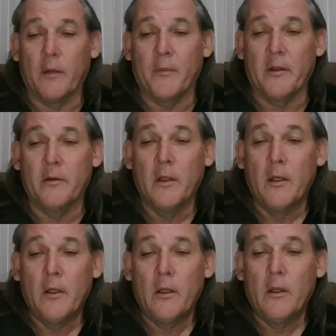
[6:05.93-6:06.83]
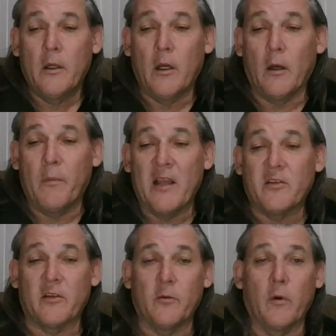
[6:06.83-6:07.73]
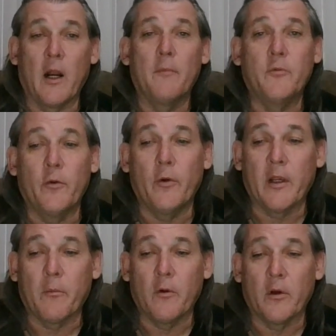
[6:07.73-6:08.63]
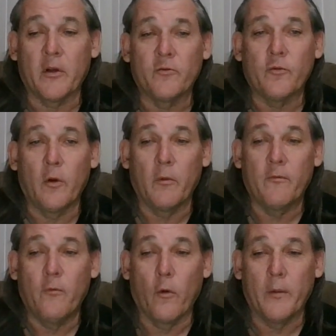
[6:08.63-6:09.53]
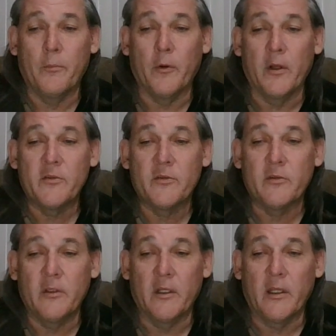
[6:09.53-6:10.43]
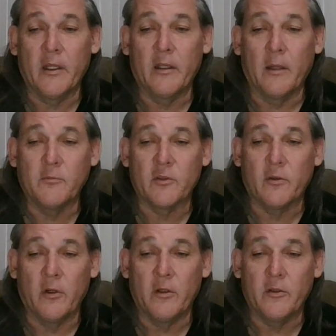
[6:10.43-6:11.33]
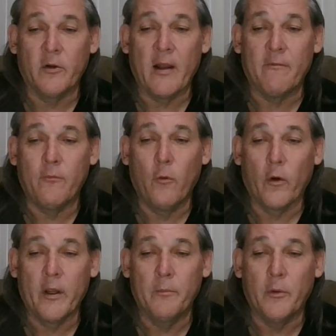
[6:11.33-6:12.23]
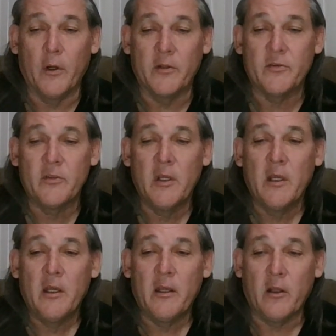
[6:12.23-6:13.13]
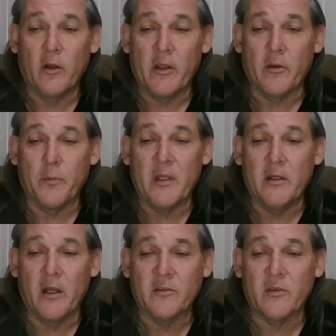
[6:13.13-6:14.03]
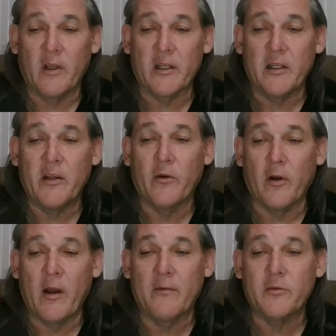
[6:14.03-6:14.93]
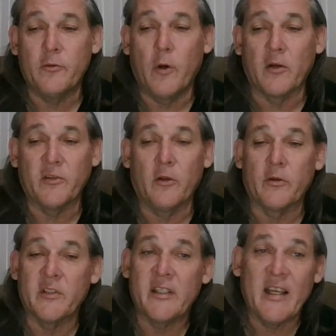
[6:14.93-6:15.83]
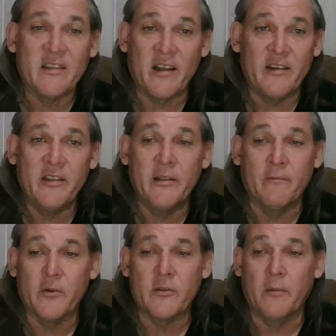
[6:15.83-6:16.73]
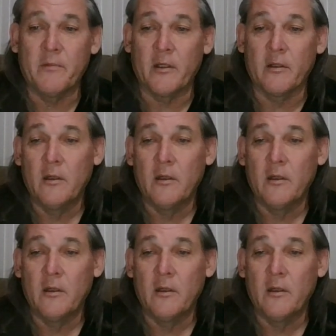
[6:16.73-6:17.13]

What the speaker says: I mean, basically what I'm doing, I'm going to control it with 4 inputs, and I'm just going to have 4 inputs. They'll either be none selected here, and I'll have 2 auxiliaries in case I need them for something.